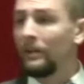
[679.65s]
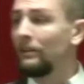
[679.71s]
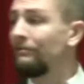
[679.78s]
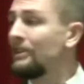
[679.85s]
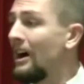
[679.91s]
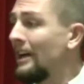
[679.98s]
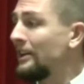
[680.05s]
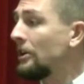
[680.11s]
will
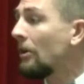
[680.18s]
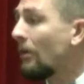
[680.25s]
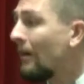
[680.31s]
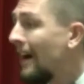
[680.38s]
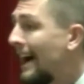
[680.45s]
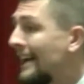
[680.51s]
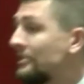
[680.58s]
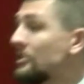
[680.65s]
of God in
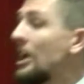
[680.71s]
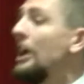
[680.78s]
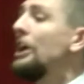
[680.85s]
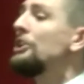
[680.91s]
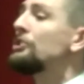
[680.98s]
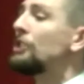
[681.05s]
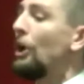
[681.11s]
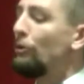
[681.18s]
Christ,
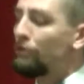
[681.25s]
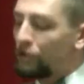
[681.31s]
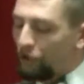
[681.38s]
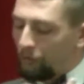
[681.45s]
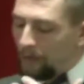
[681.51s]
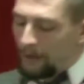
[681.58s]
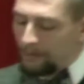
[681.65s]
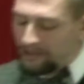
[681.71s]
so
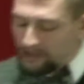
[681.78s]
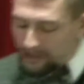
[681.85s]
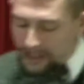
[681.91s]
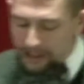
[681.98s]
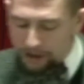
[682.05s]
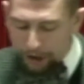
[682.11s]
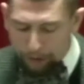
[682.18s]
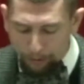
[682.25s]
too we would
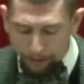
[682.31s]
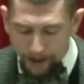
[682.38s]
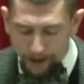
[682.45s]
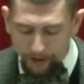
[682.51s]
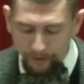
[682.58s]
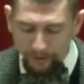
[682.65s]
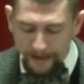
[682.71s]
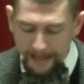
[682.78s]
seek to
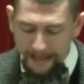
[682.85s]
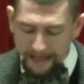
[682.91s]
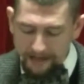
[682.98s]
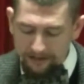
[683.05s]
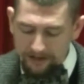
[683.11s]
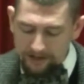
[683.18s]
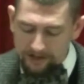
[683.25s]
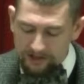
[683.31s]
grow
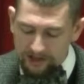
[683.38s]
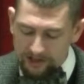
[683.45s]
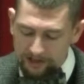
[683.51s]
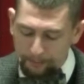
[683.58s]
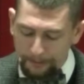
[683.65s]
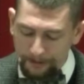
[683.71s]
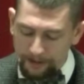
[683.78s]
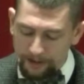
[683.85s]
in this
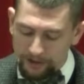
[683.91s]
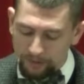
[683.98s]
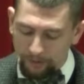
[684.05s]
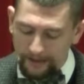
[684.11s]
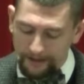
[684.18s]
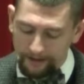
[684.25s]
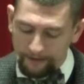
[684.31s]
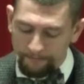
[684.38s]
discipline as
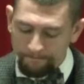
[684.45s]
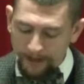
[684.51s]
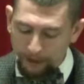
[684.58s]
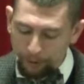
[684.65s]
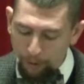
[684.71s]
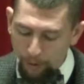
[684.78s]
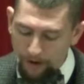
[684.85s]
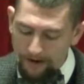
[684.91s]
well.
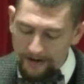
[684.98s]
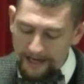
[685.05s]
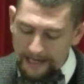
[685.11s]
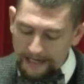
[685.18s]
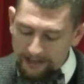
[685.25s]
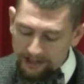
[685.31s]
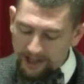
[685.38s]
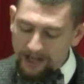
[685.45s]

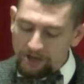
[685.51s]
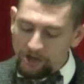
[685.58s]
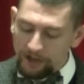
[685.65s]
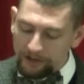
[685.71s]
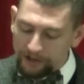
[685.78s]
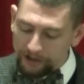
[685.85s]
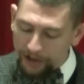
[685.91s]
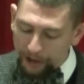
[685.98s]
Lord, teach
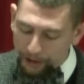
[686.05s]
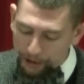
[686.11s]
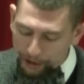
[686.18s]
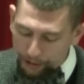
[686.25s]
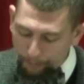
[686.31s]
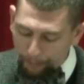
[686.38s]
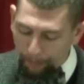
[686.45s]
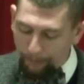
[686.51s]
us
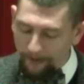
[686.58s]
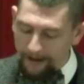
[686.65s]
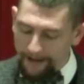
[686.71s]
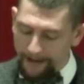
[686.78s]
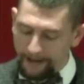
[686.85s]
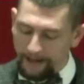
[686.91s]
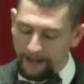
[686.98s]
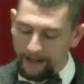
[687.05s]
to
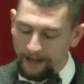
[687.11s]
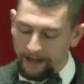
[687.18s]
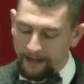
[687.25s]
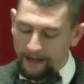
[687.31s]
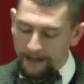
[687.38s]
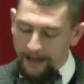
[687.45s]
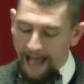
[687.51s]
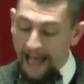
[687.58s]
pray
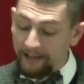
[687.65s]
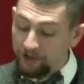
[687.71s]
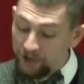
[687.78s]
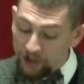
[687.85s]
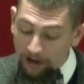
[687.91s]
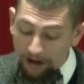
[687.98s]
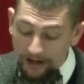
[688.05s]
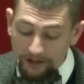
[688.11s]
as
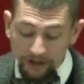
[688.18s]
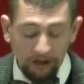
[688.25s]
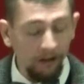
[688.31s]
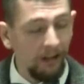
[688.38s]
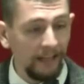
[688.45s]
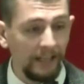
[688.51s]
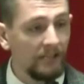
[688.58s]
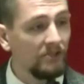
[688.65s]
John
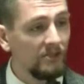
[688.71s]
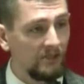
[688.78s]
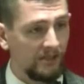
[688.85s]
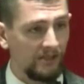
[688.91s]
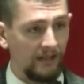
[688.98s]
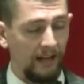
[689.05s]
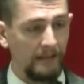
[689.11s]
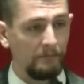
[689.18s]
taught his
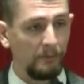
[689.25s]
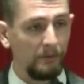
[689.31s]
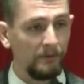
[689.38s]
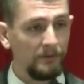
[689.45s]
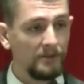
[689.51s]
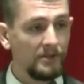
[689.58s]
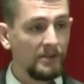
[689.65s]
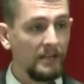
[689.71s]

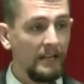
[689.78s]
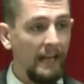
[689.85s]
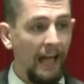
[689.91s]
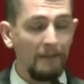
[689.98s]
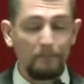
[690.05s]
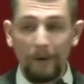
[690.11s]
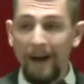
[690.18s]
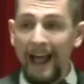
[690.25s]
disciples.
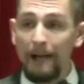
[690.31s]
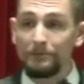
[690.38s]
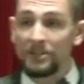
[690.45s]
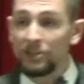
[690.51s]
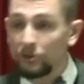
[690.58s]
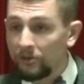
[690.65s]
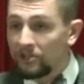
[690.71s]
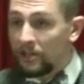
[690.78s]
And perhaps
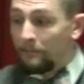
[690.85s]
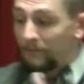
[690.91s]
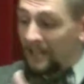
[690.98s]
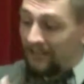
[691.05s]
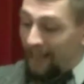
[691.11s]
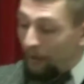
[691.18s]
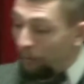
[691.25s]
this was something